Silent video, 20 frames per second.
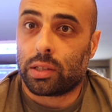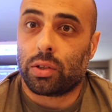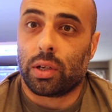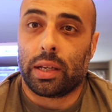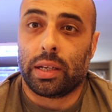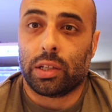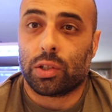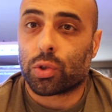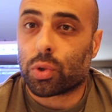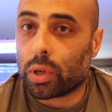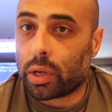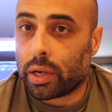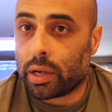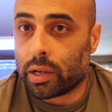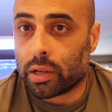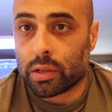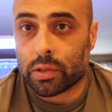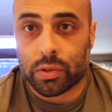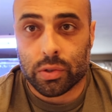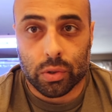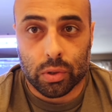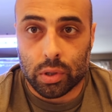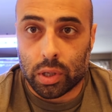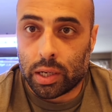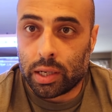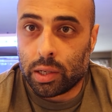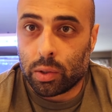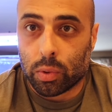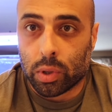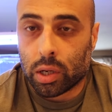to any trails or
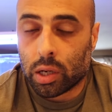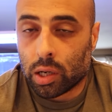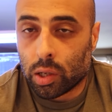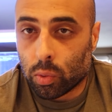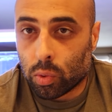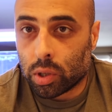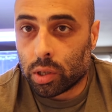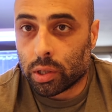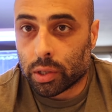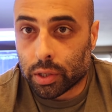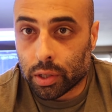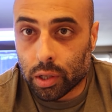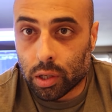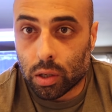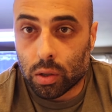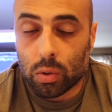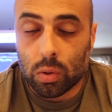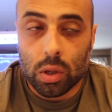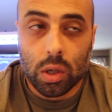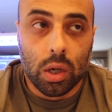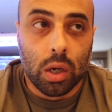anywhere I want to go.